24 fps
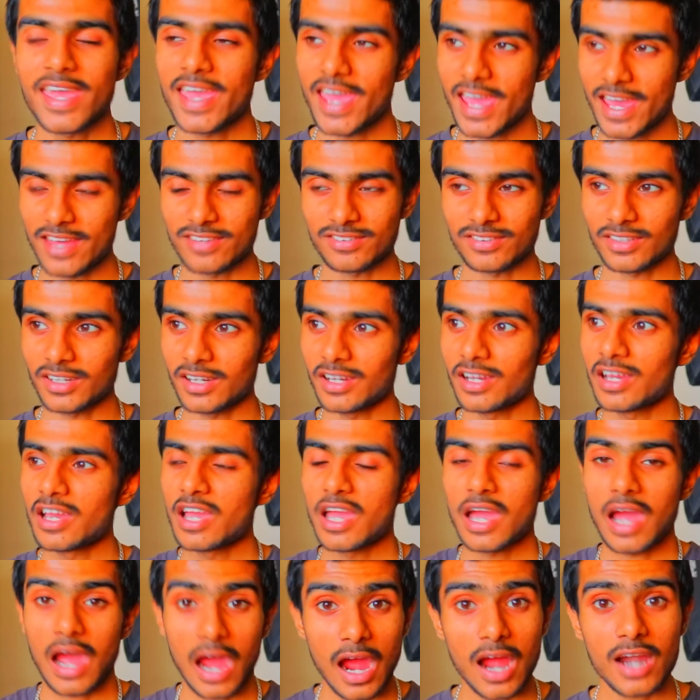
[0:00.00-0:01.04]
As a
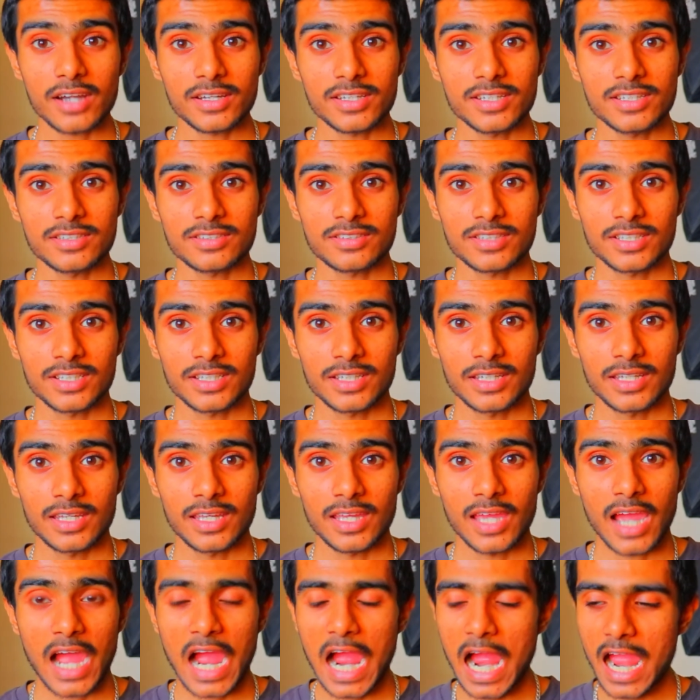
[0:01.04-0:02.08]
artist,
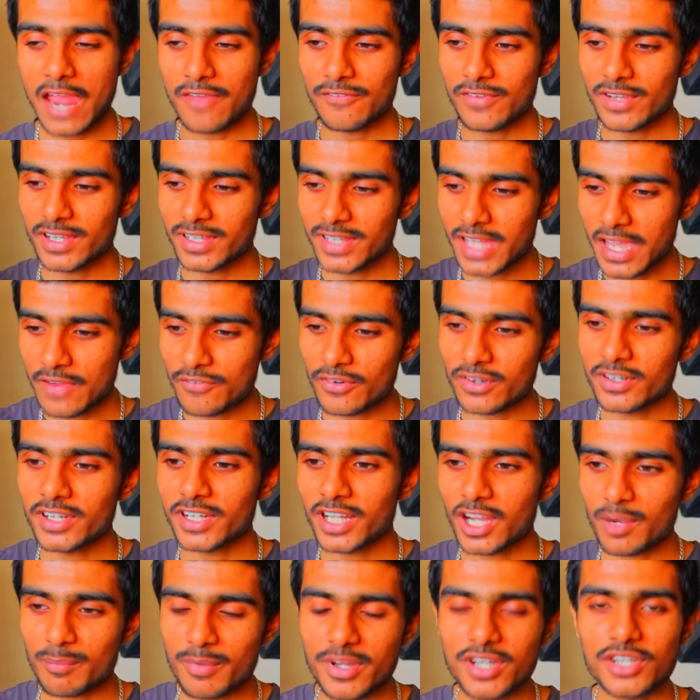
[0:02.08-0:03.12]
I will never
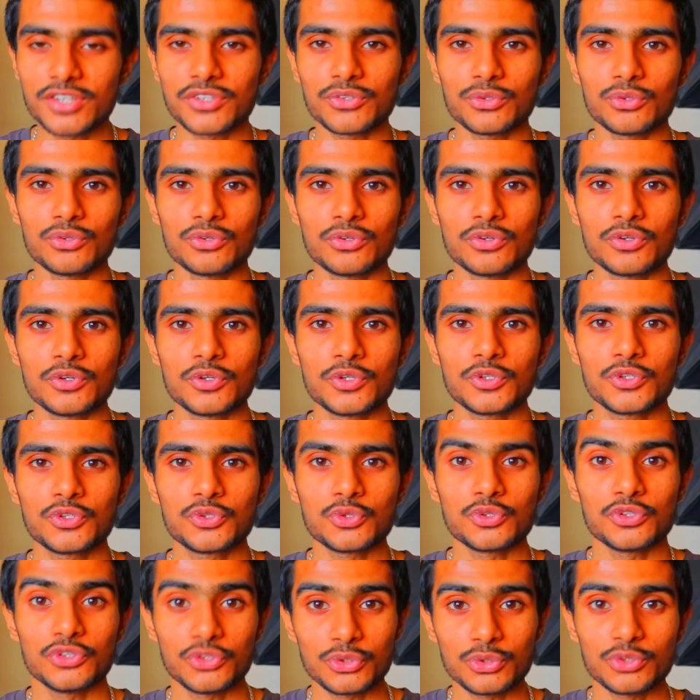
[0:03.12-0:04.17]
recommend you
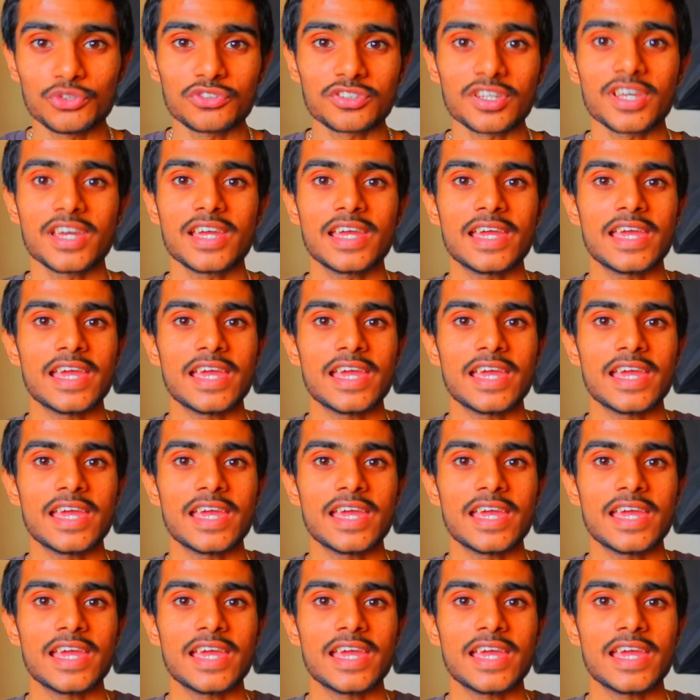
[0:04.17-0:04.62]
to use